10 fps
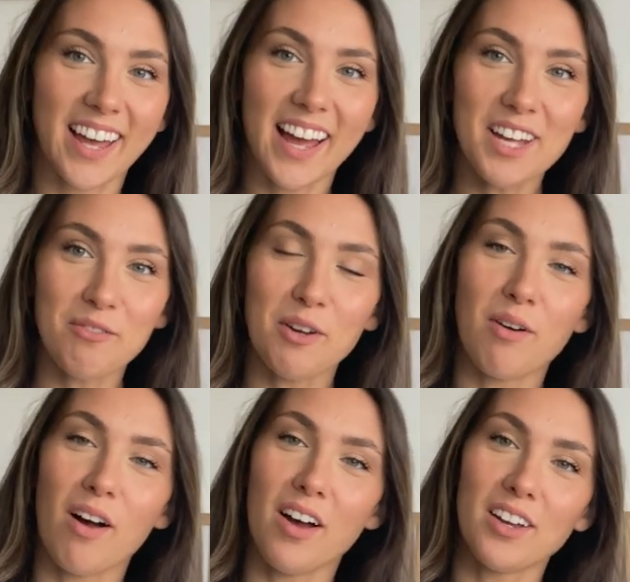Hi
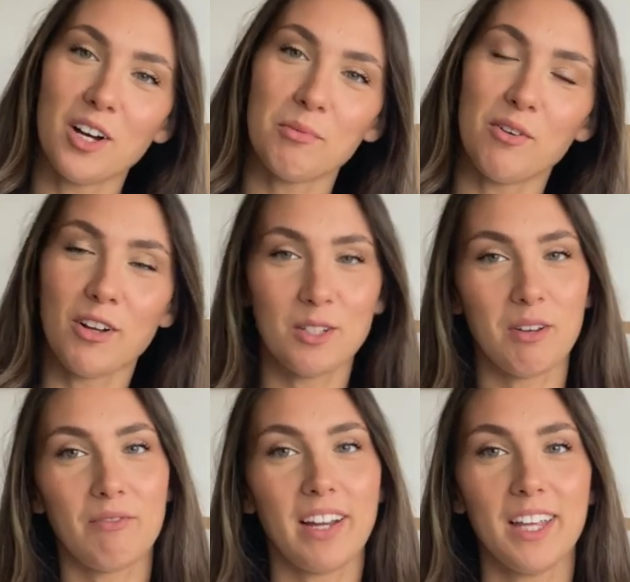everyone, hope you're all
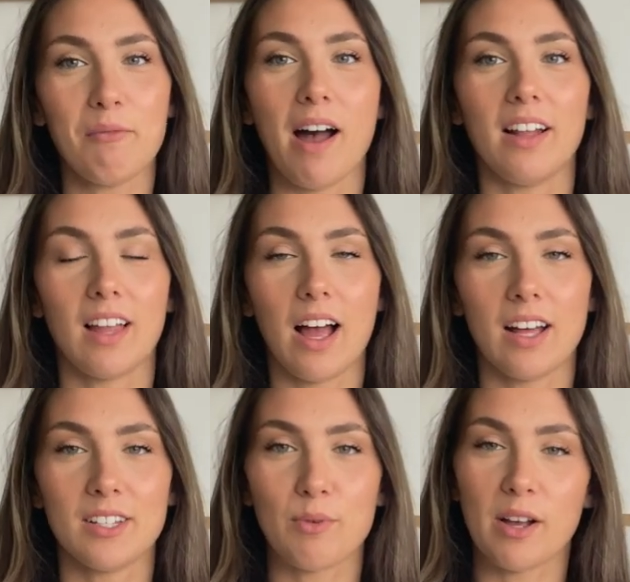doing really well
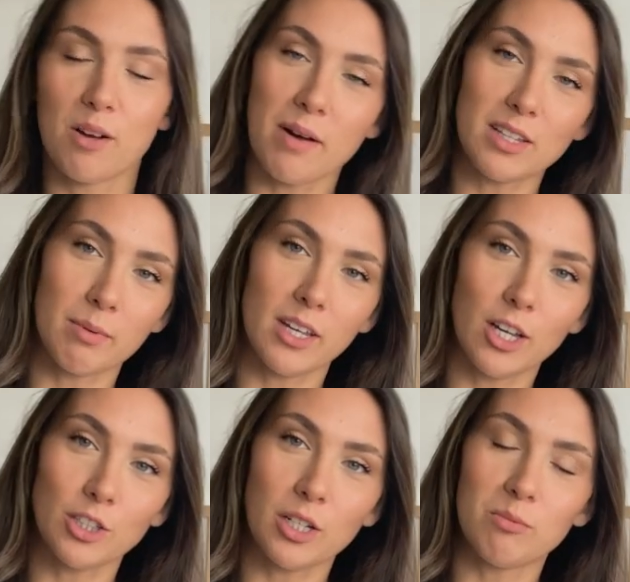and welcome back to my
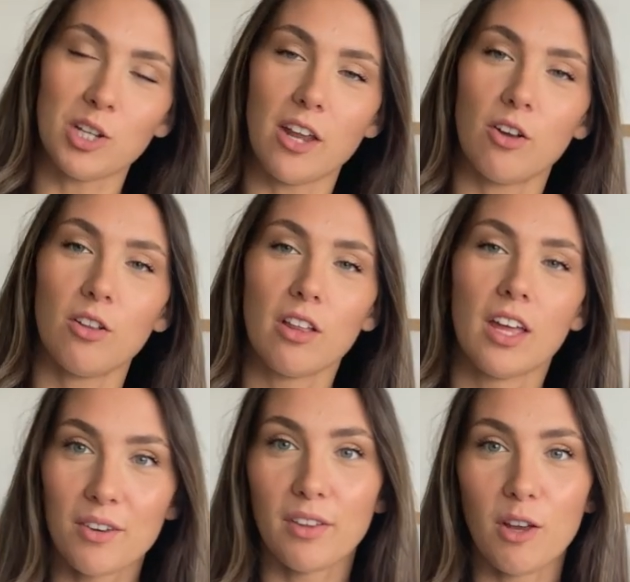YouTube channel.
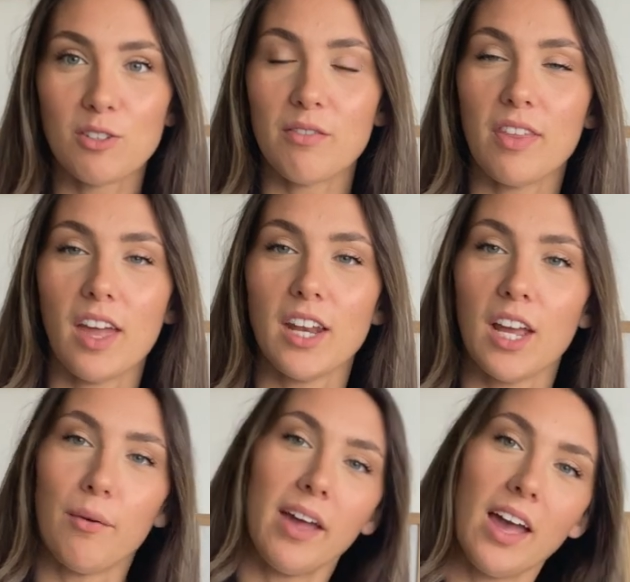For those of you that are
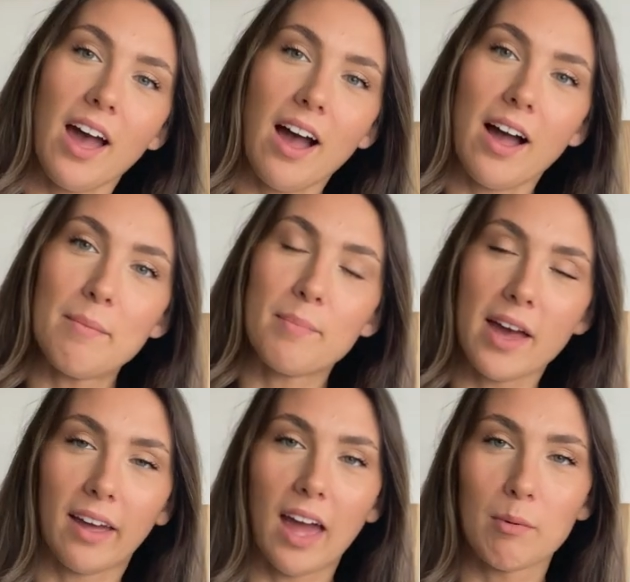new here, I'm
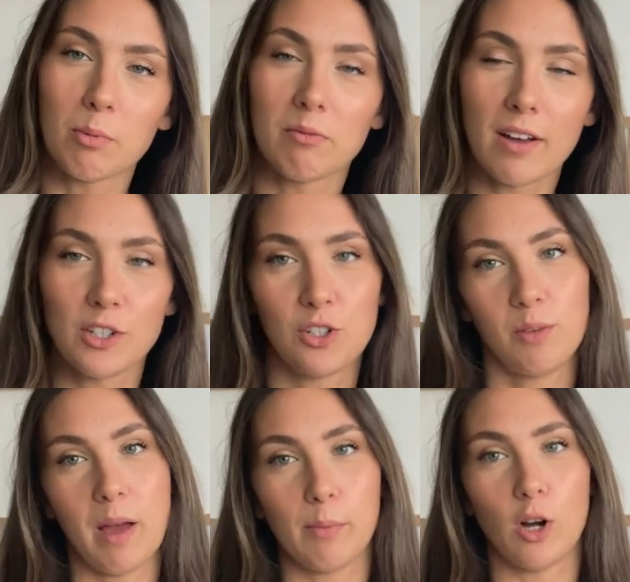Becca, I'm a professional
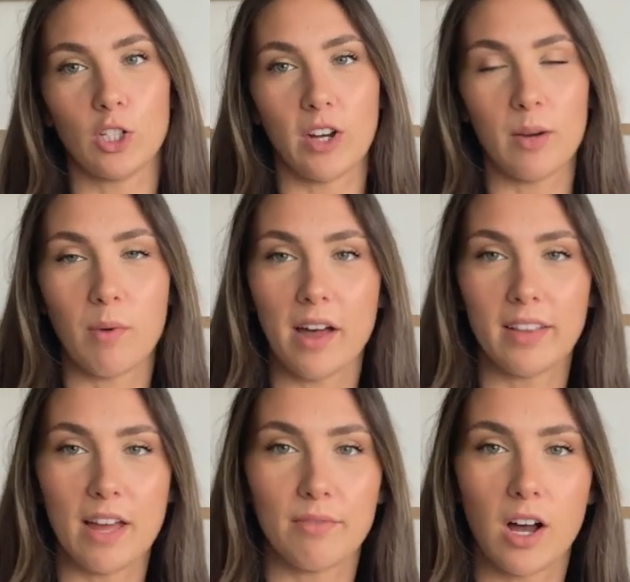pet portrait and
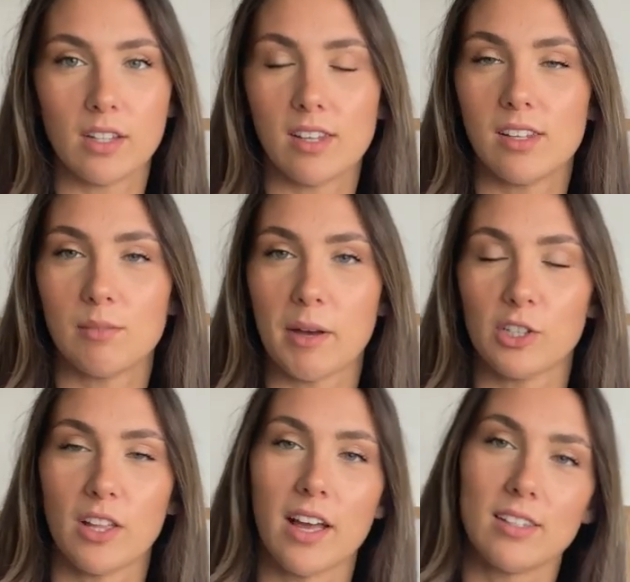wildlife artist
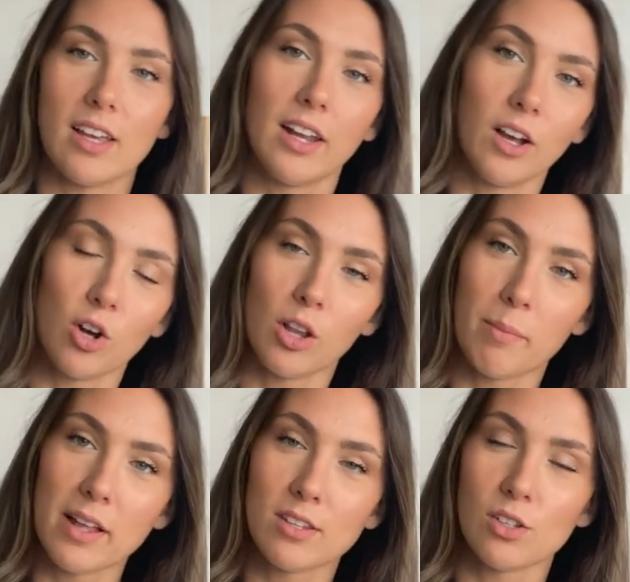specialising in colour
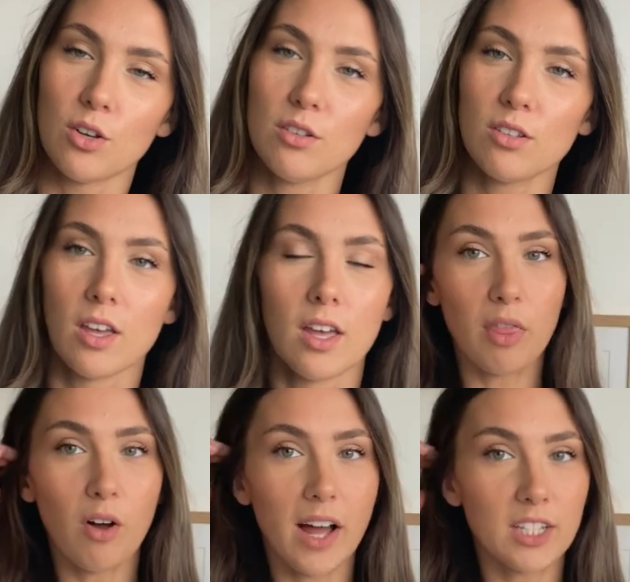pencils. I
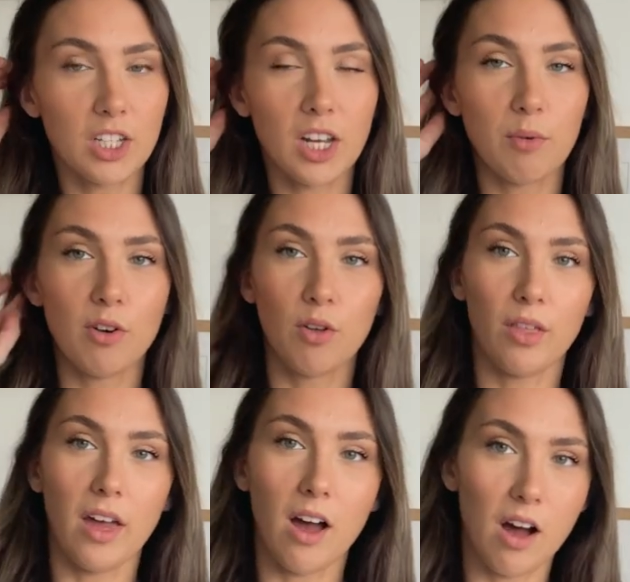thought I'd do
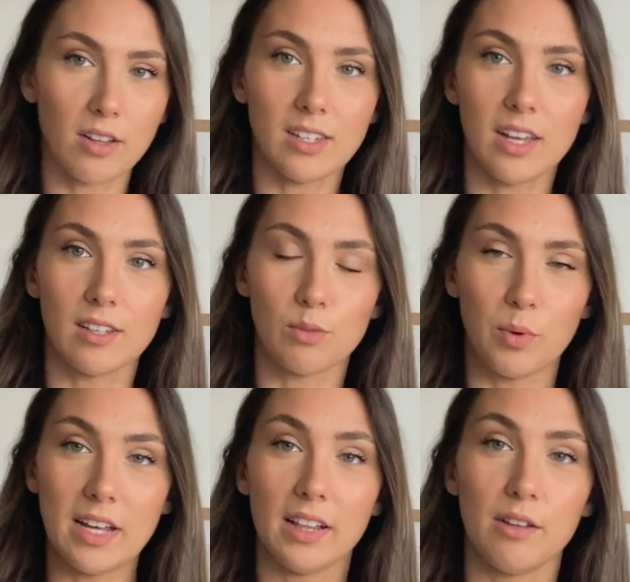another artist
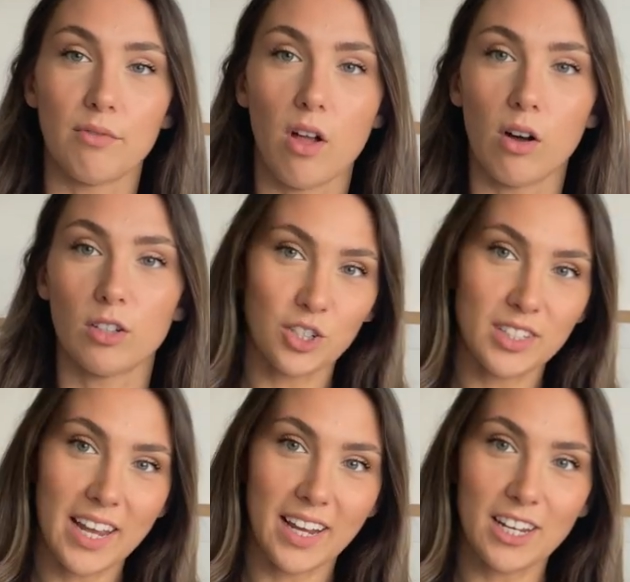weekly vlog,
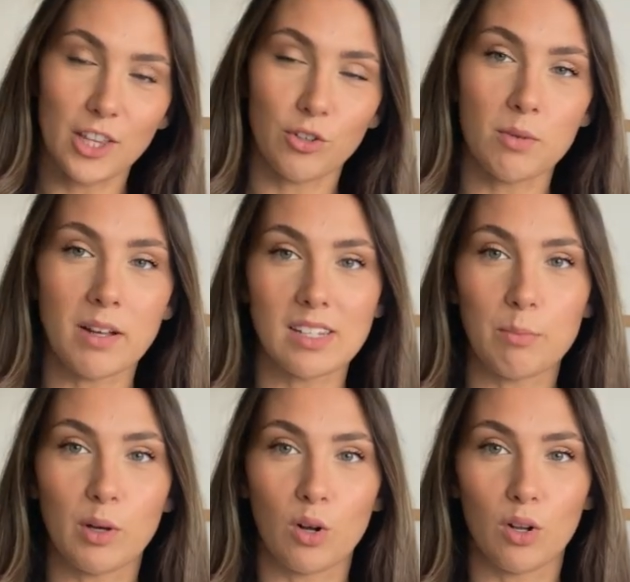just taking you through my
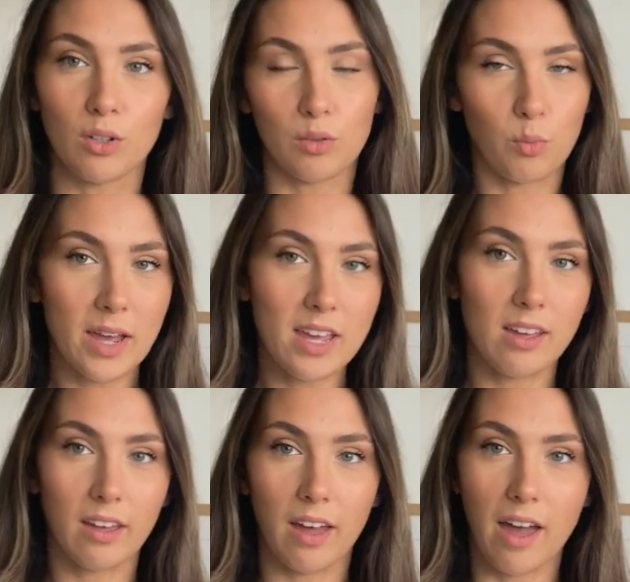typical
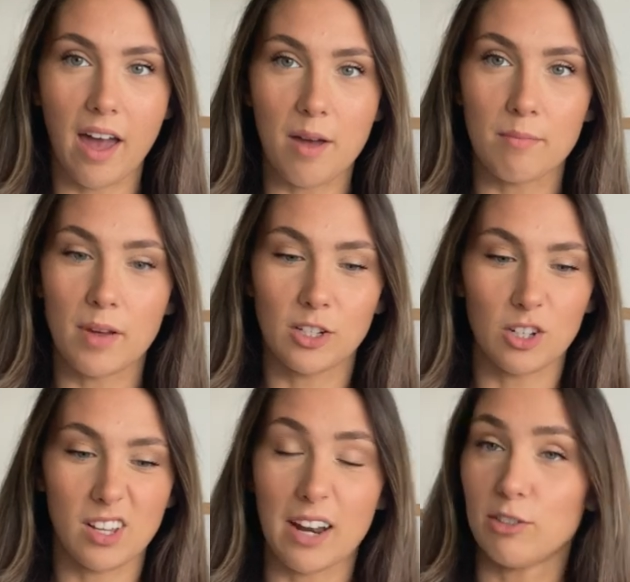week and
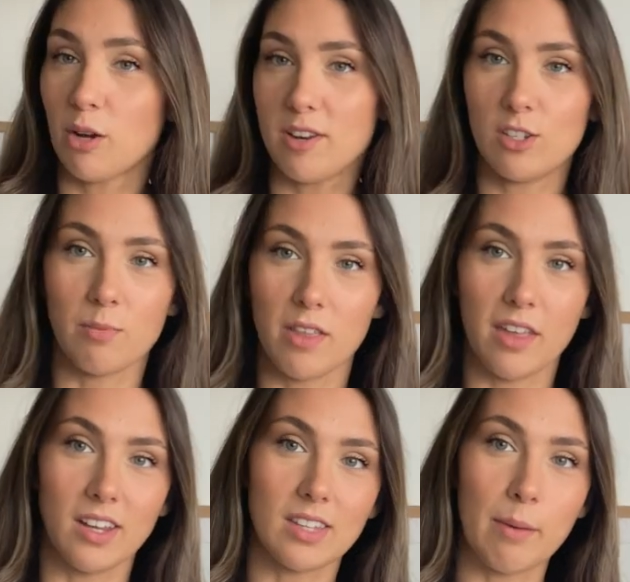just kind of showing you some of the
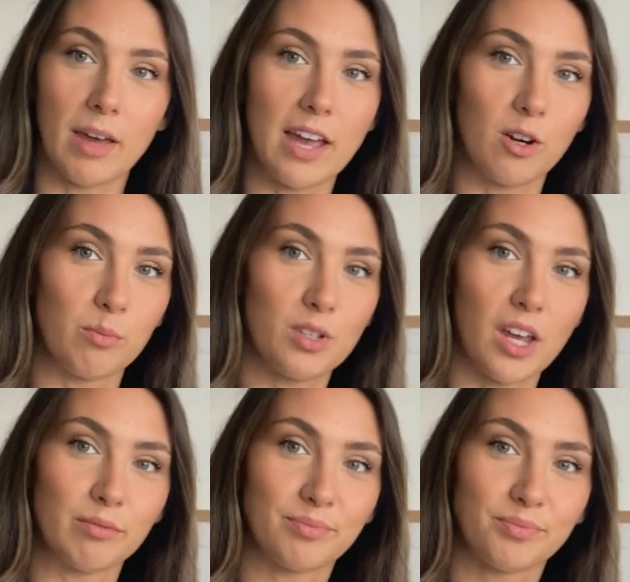things that I'm getting up to.